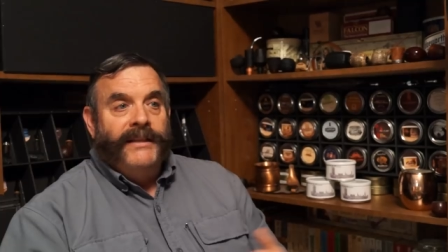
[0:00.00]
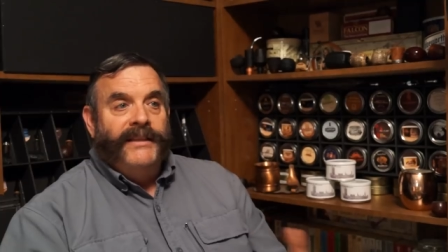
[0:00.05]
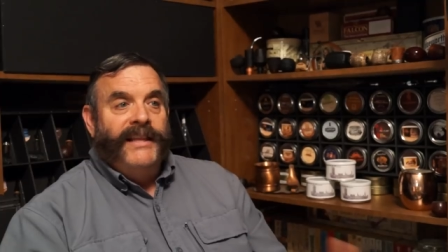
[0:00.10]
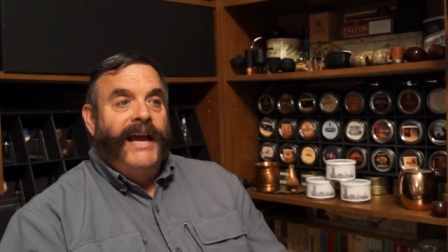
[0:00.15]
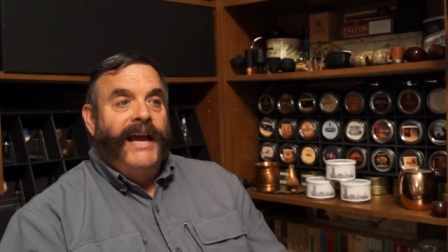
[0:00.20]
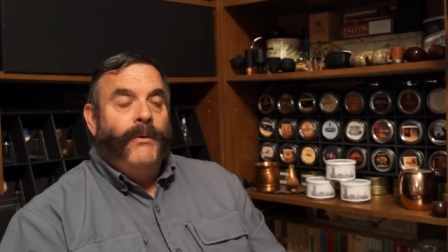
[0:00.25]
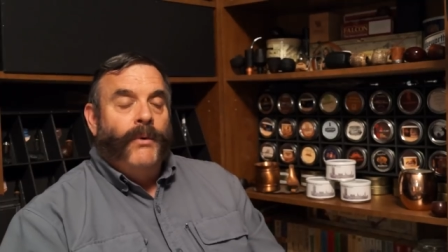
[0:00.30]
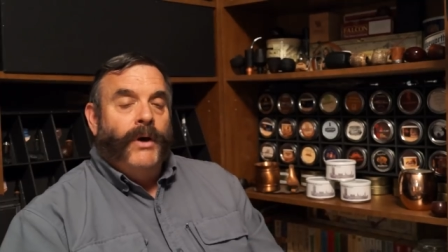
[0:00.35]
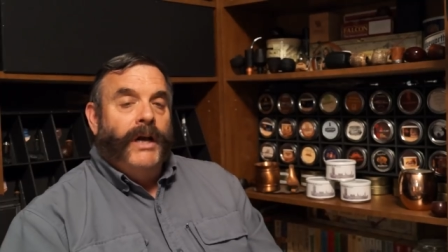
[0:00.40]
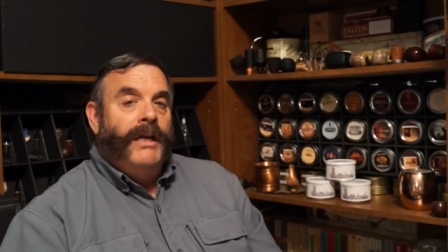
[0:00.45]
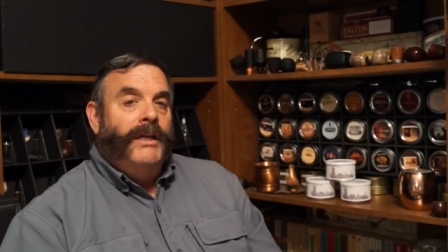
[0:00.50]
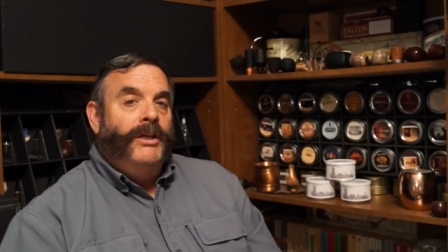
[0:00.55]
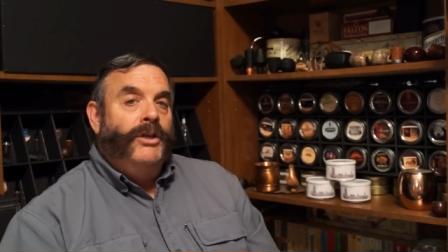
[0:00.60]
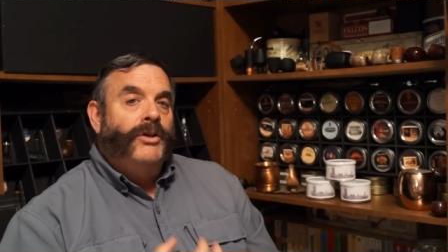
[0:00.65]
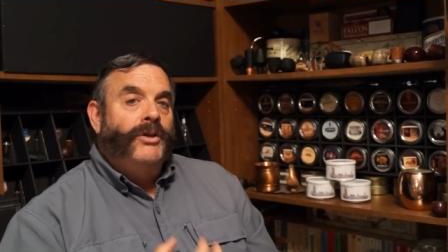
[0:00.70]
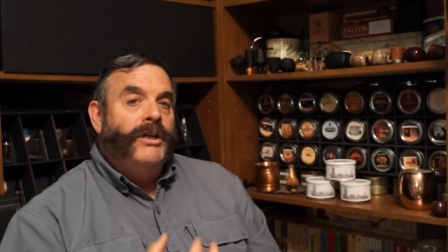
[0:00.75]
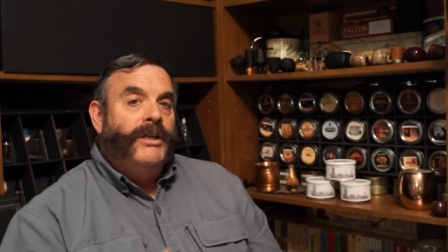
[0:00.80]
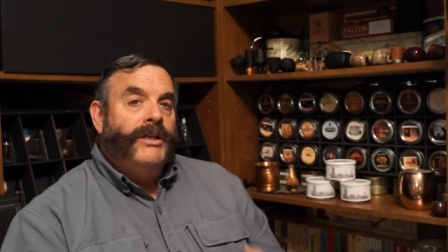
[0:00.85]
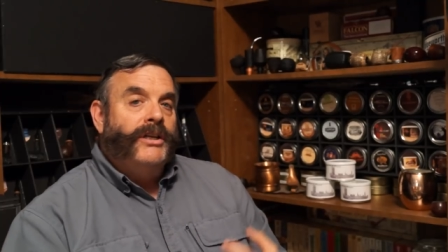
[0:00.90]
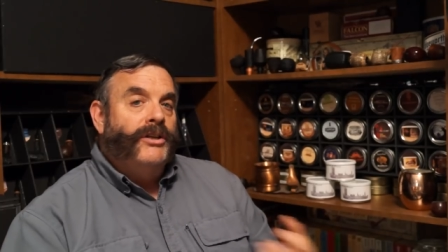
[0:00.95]
That way
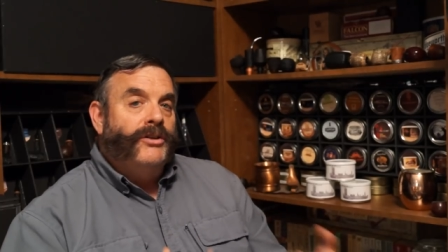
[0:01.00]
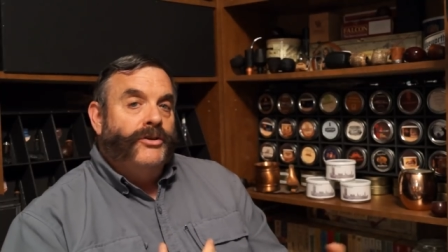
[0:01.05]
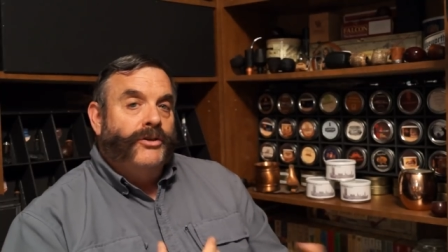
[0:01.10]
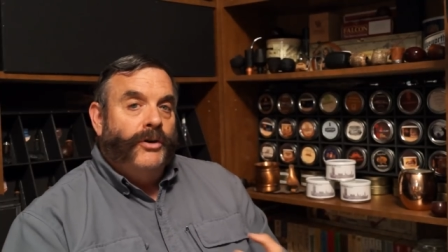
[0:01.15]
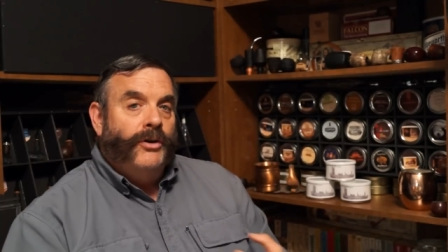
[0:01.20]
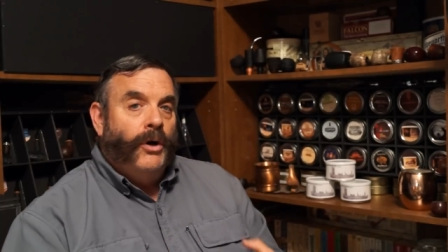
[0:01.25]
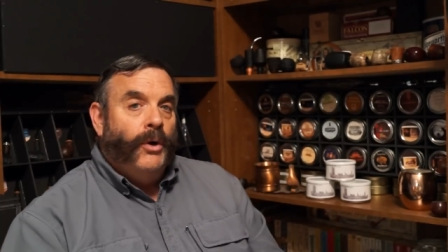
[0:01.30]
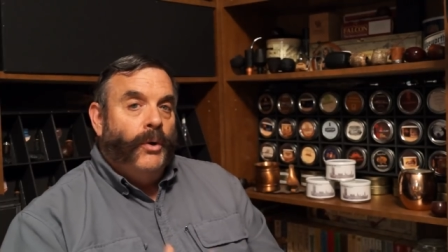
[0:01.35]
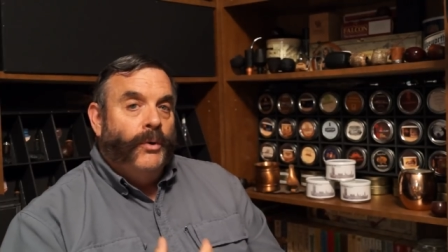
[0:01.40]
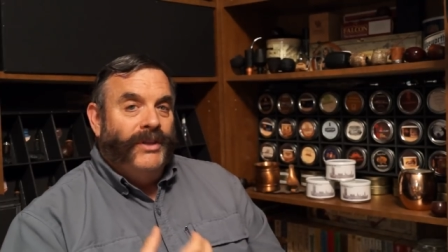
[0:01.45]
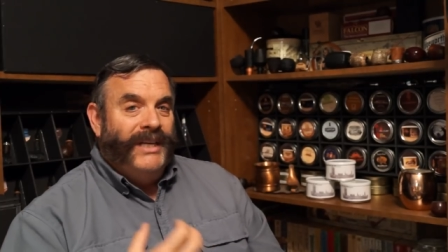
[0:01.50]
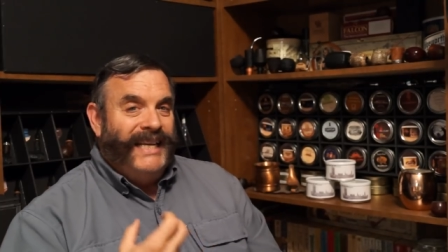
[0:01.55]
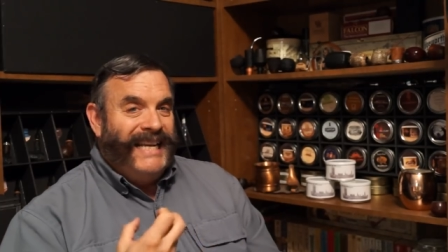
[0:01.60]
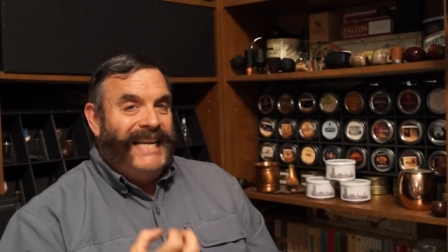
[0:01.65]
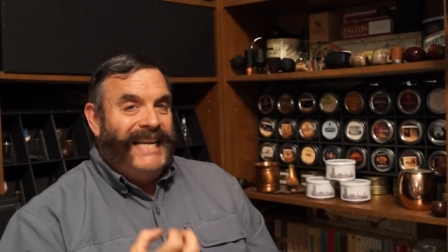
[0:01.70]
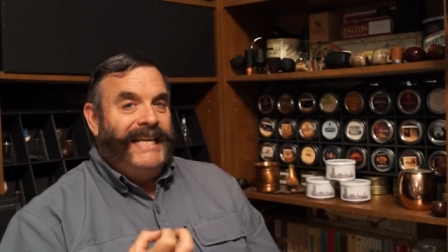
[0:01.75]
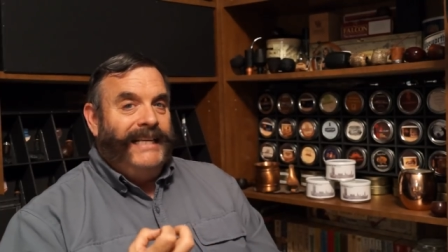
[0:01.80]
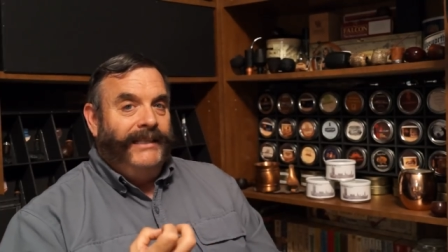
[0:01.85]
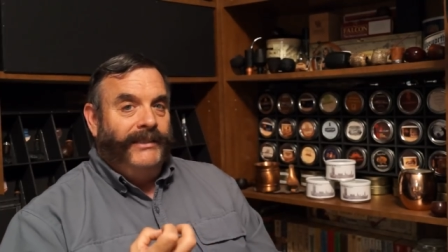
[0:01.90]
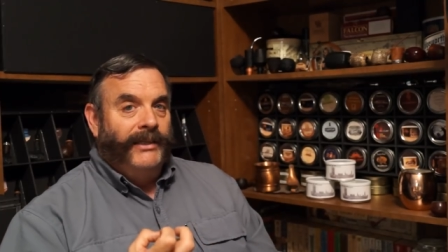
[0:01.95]
you can control the
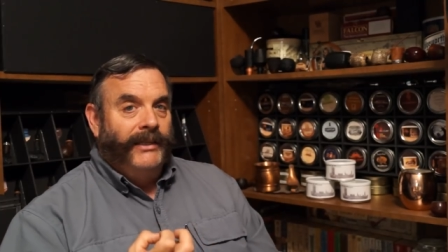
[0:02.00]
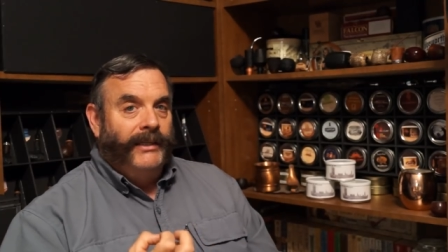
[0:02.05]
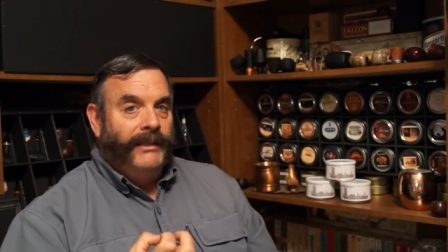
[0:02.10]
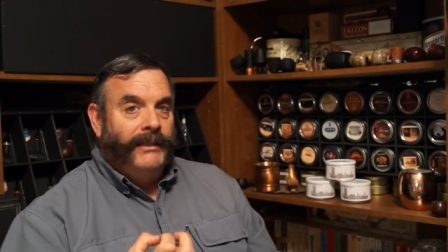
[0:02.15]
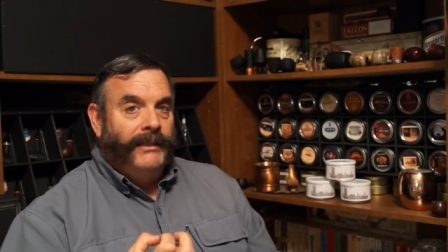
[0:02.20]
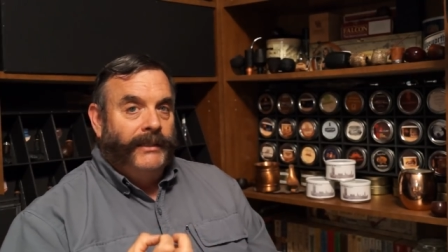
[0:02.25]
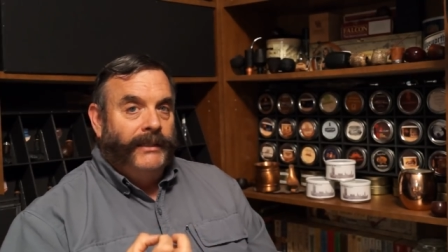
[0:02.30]
heat.